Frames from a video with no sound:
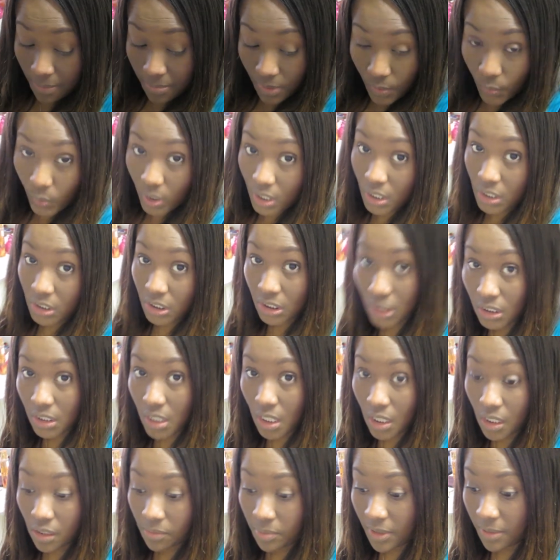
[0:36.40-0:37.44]
I'm the worst
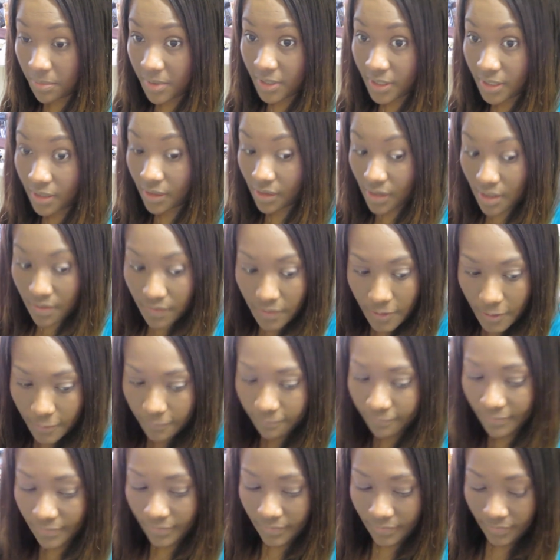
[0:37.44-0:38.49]
dog babysitter ever.
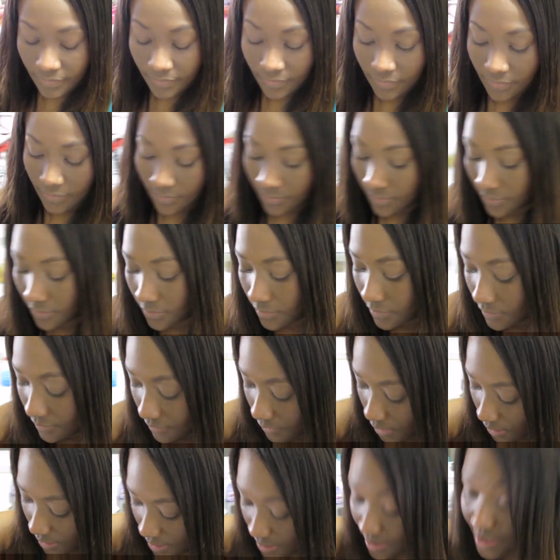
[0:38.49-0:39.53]

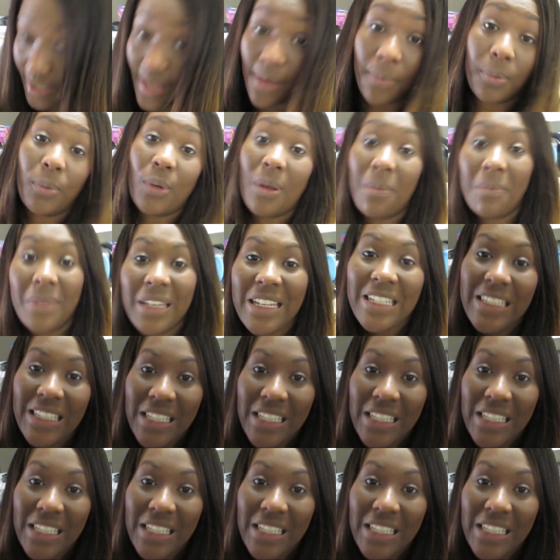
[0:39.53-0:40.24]
Well, they slept with me